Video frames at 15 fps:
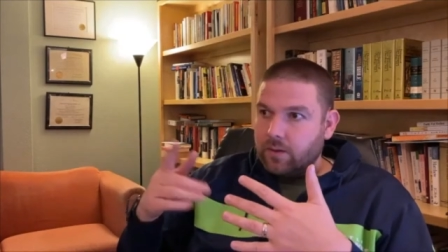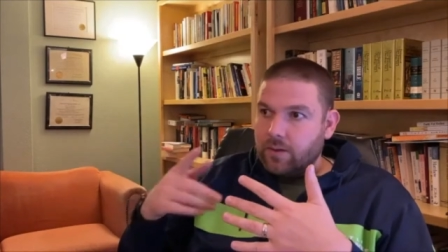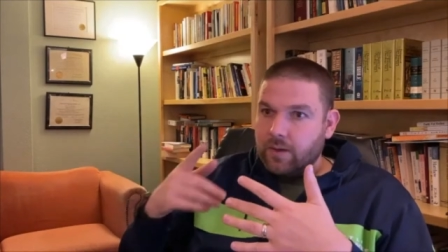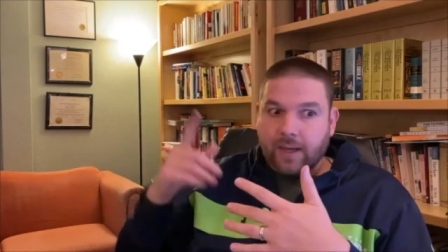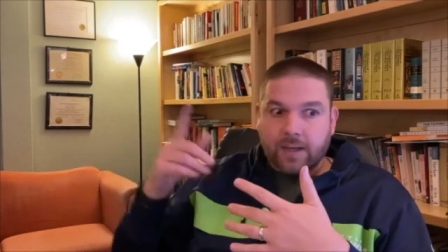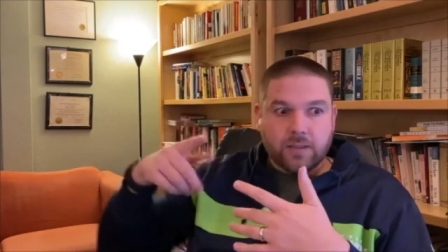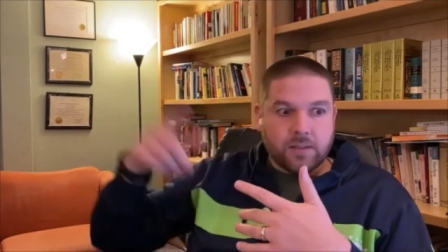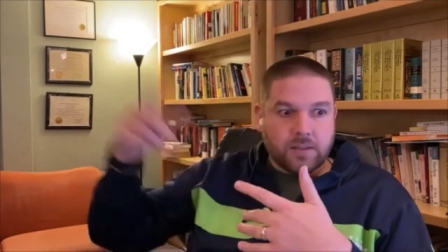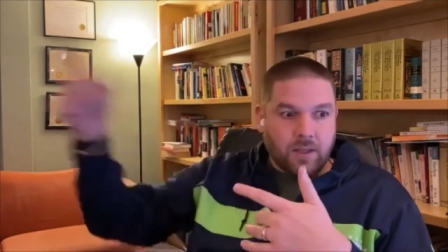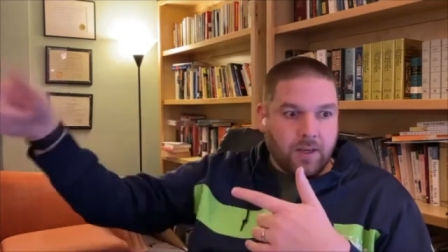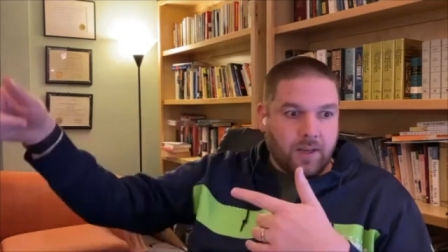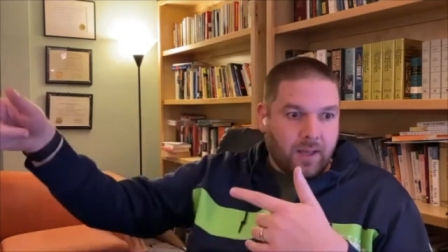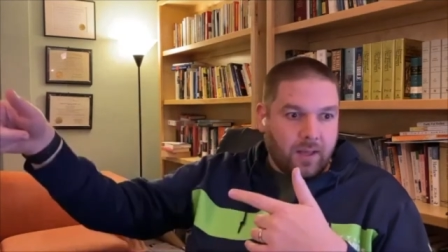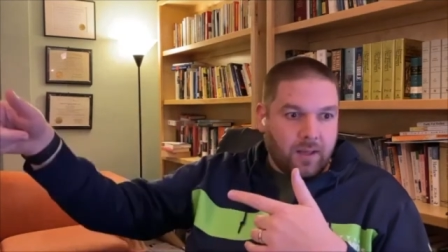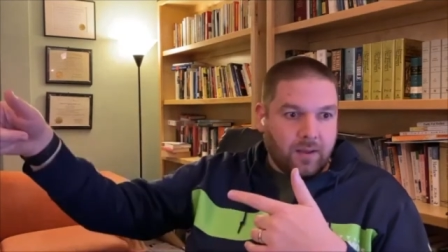next
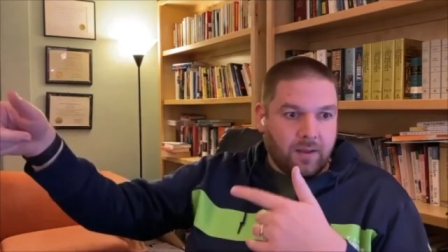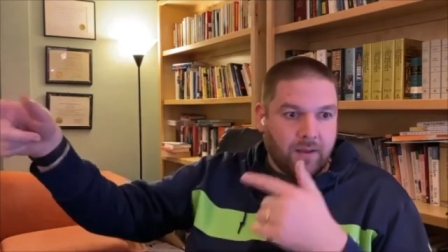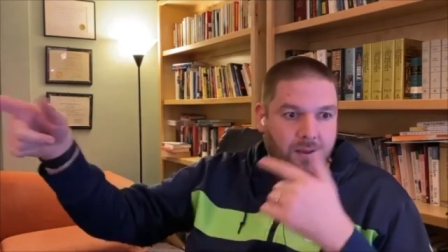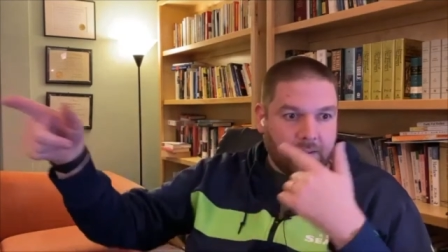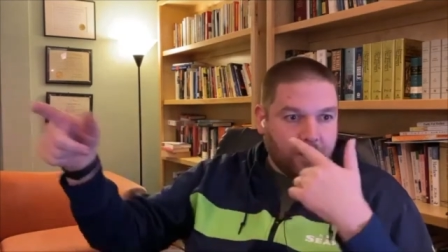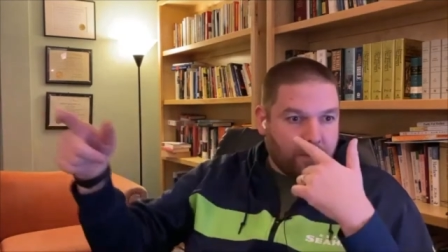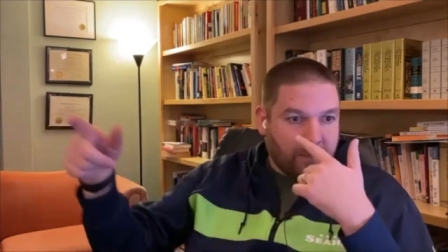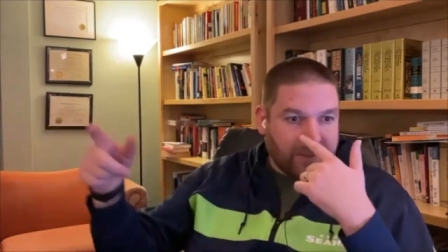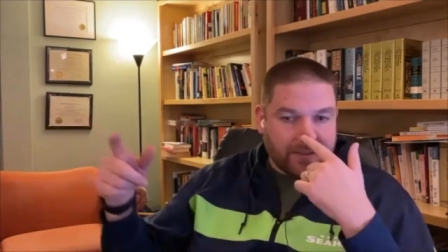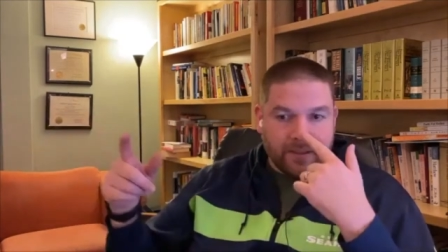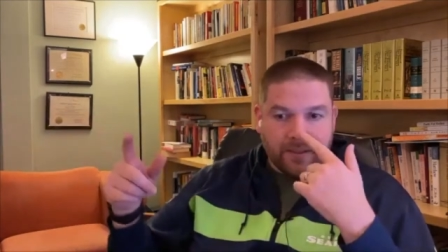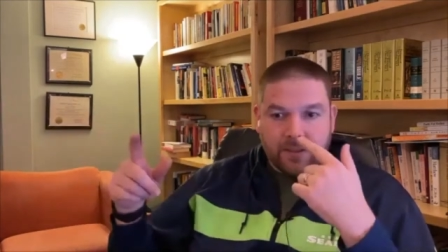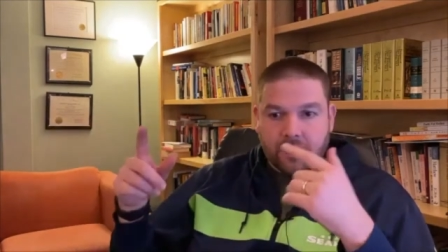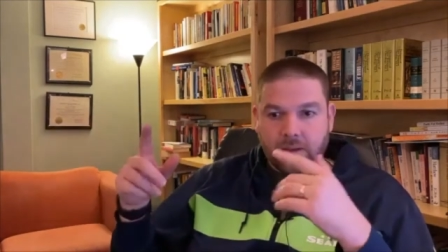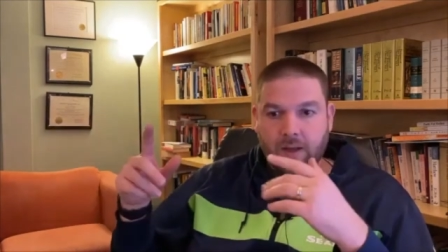Sunday in the
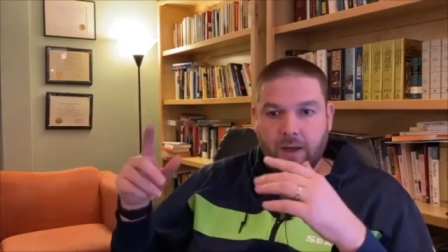message.